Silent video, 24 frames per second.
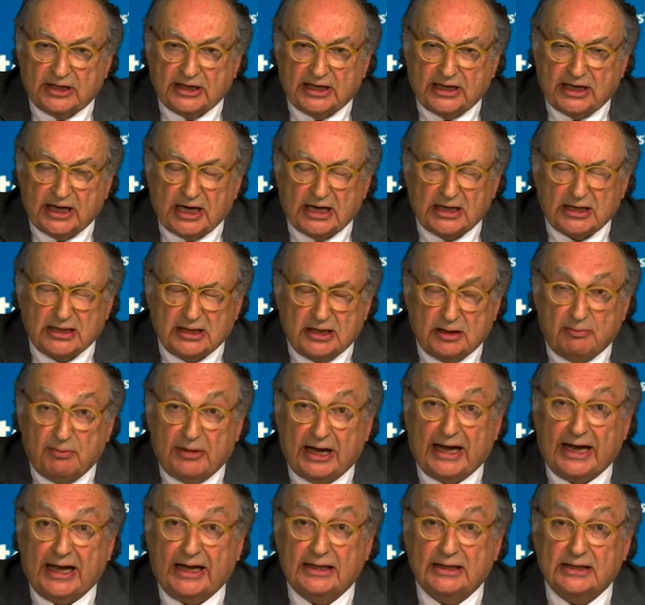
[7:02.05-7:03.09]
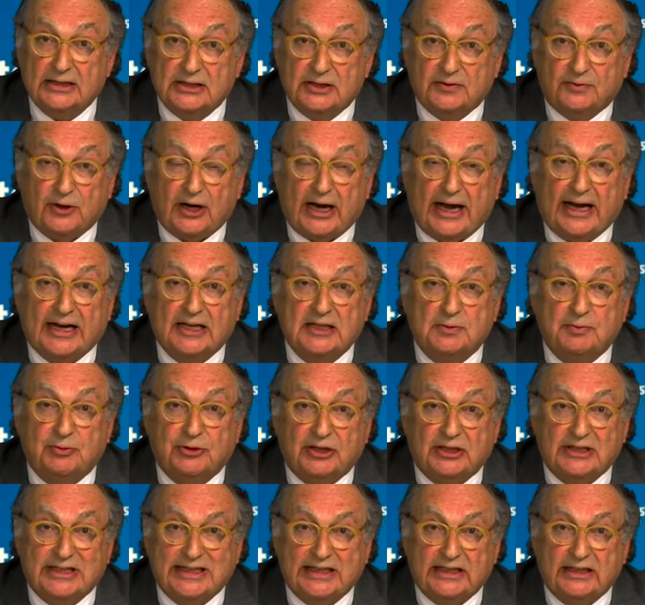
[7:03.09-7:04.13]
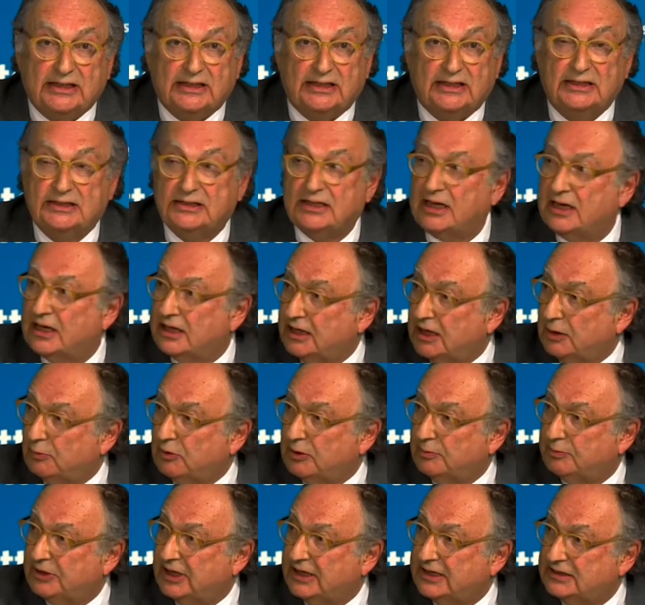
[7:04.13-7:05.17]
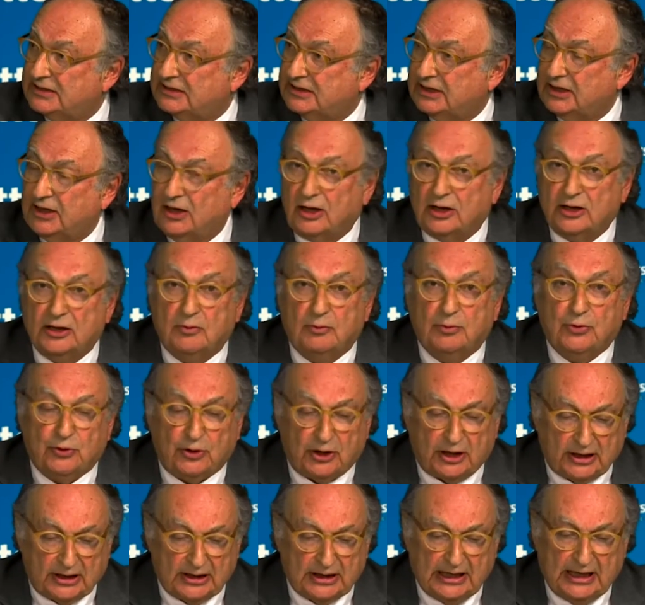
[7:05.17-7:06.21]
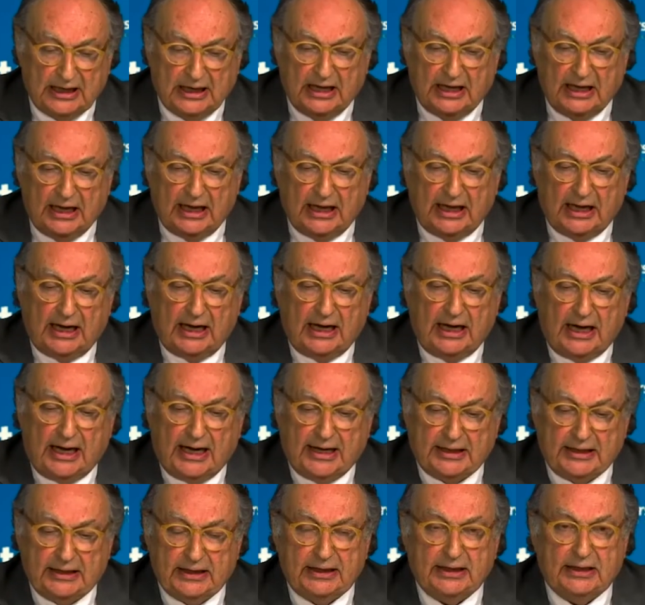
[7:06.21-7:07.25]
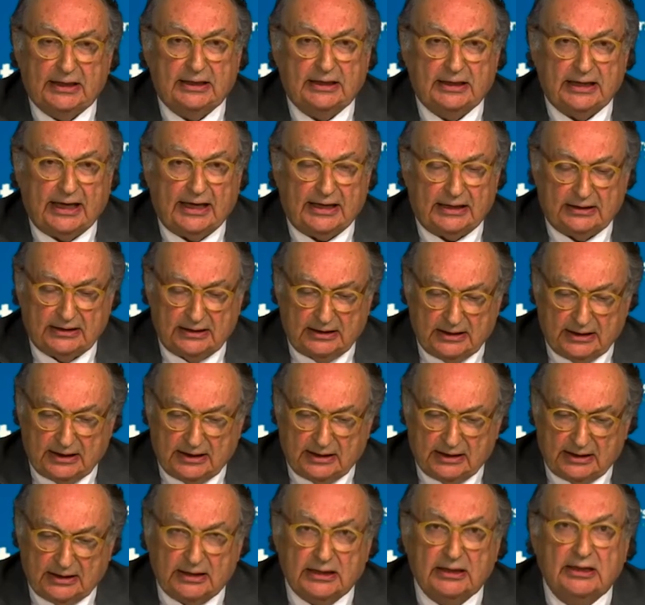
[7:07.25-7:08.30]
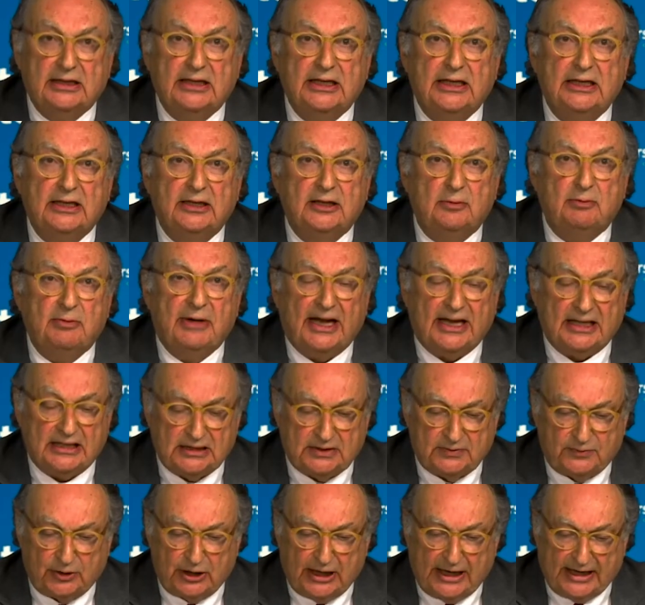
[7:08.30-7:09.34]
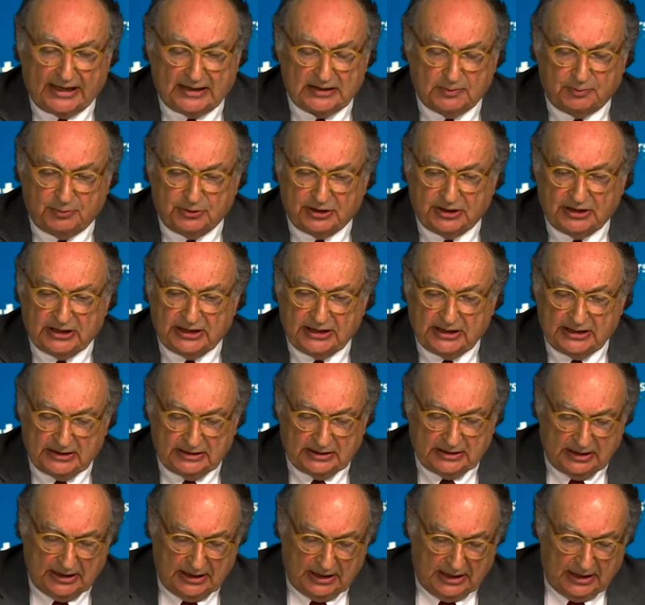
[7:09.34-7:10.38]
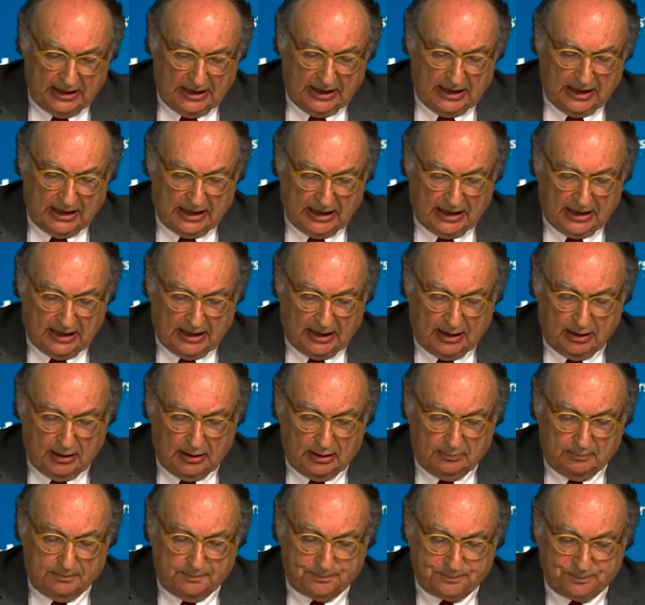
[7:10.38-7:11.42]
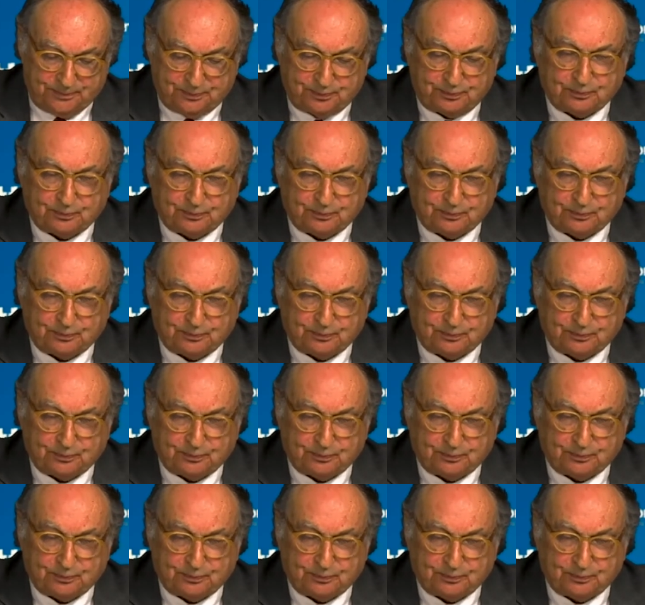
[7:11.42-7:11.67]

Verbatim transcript: the demands for expertise that we're placing on the board. I think that the demands for expertise um,